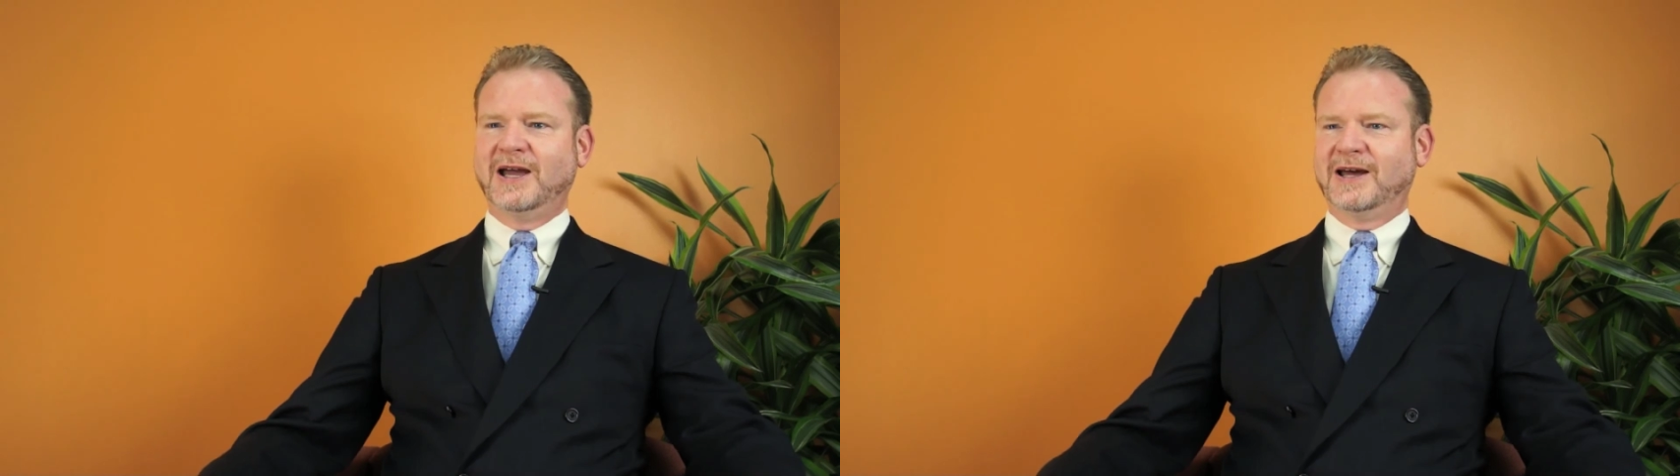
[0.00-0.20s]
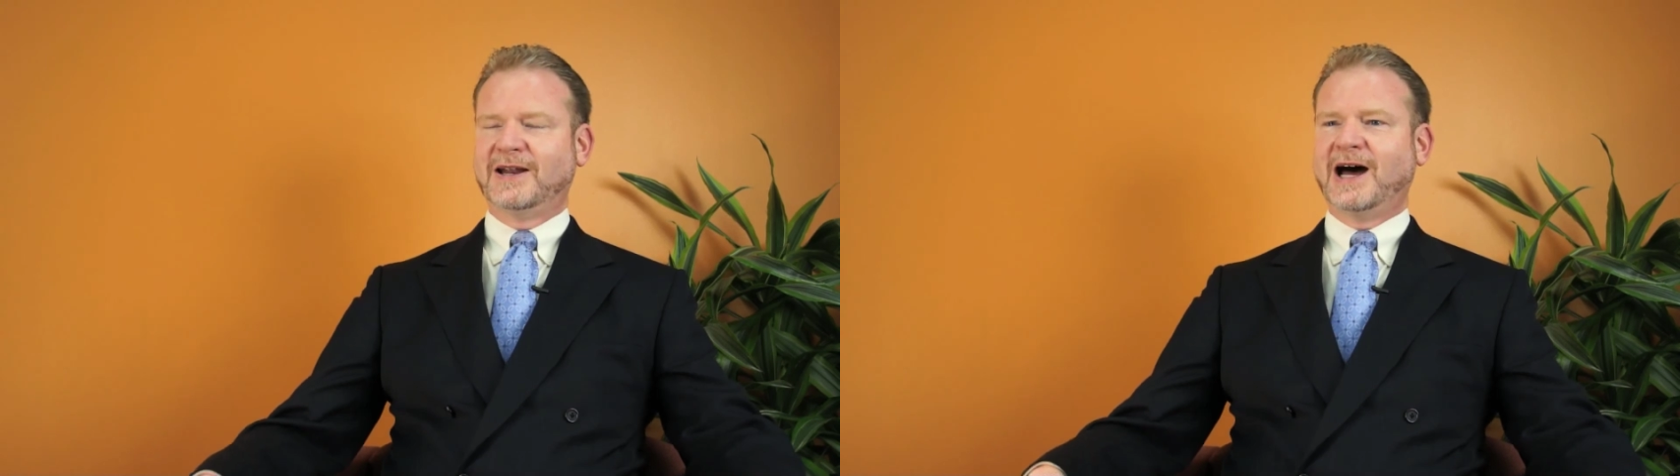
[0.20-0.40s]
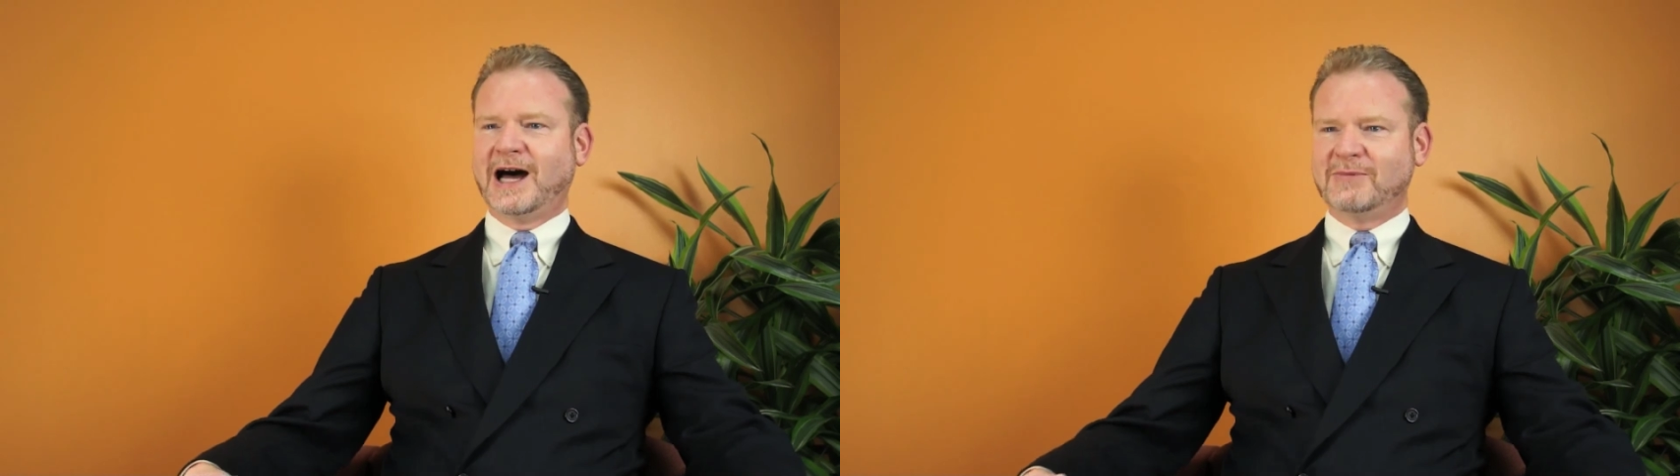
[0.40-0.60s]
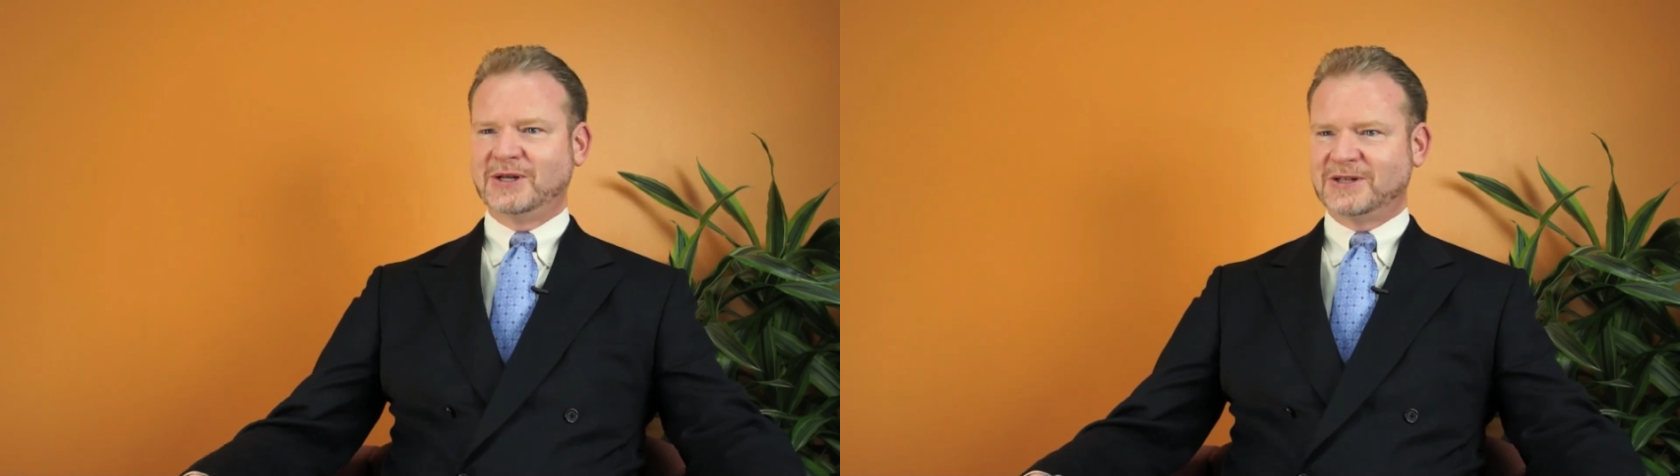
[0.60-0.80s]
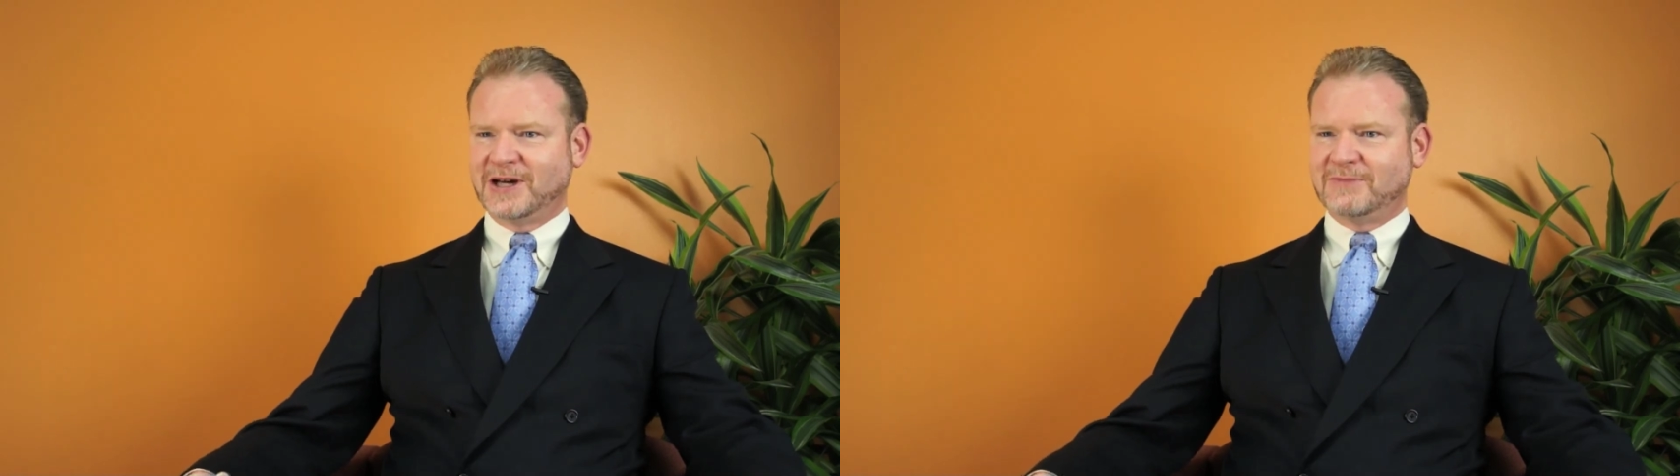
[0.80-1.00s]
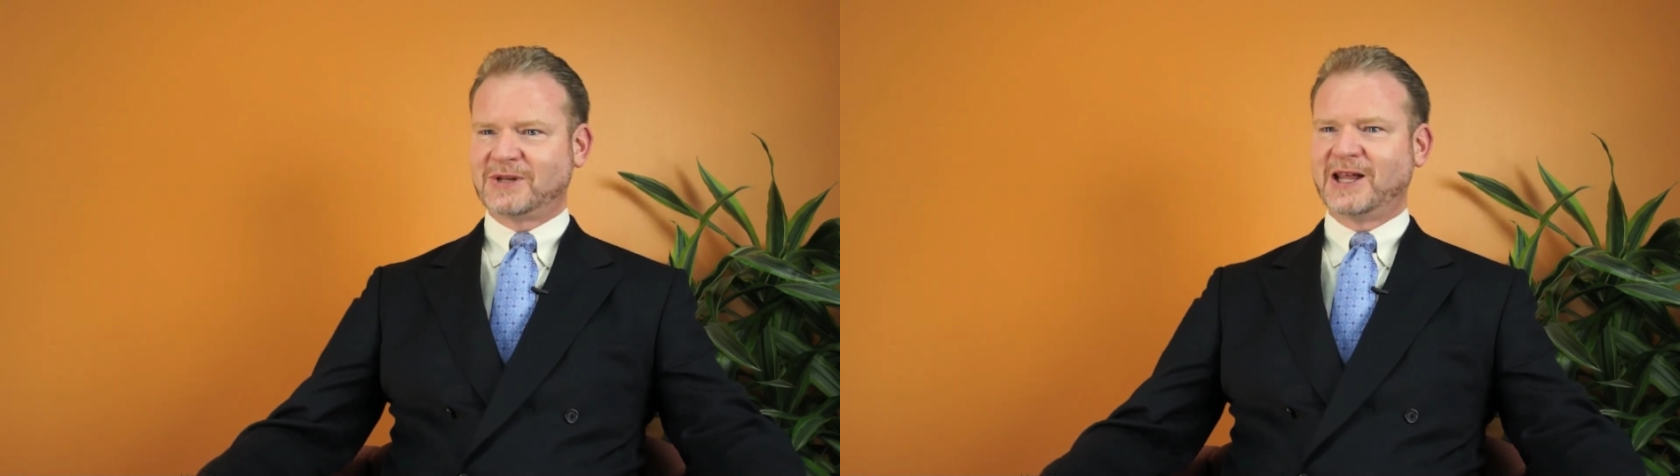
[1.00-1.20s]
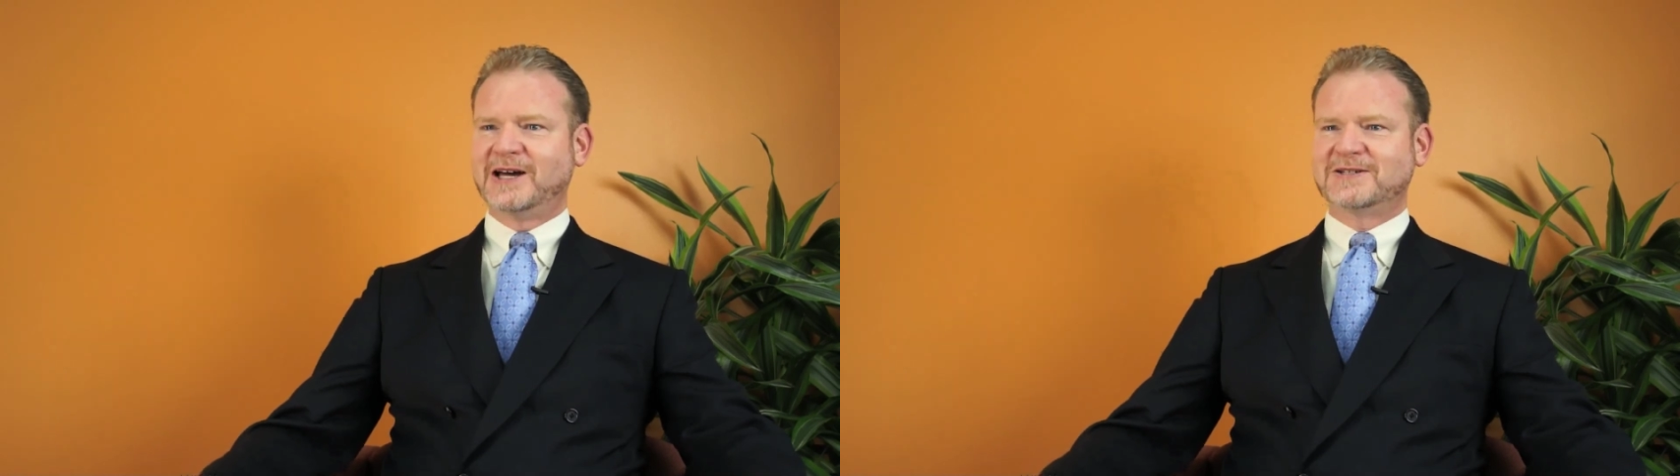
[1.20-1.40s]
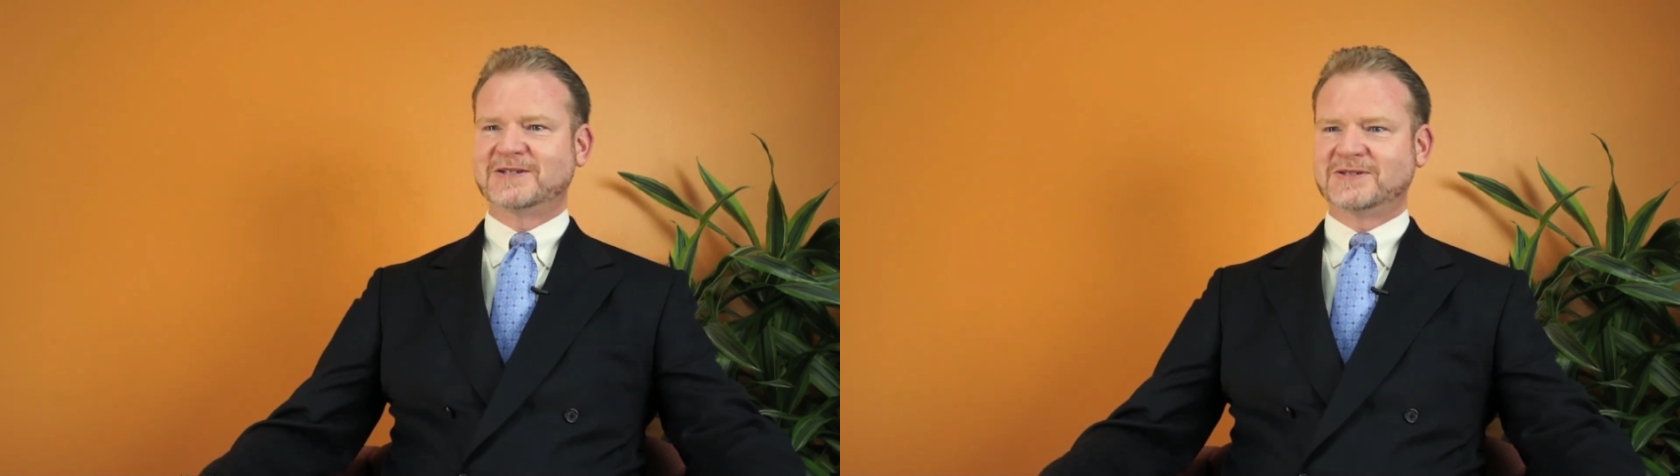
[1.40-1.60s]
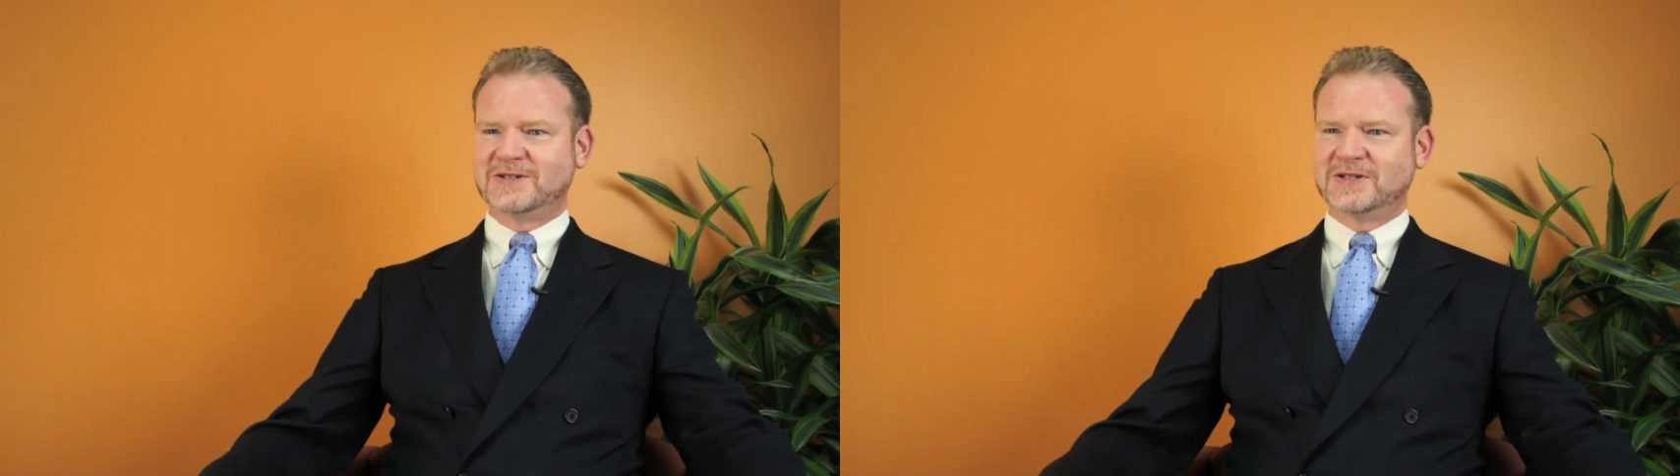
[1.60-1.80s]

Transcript: and hobby type classes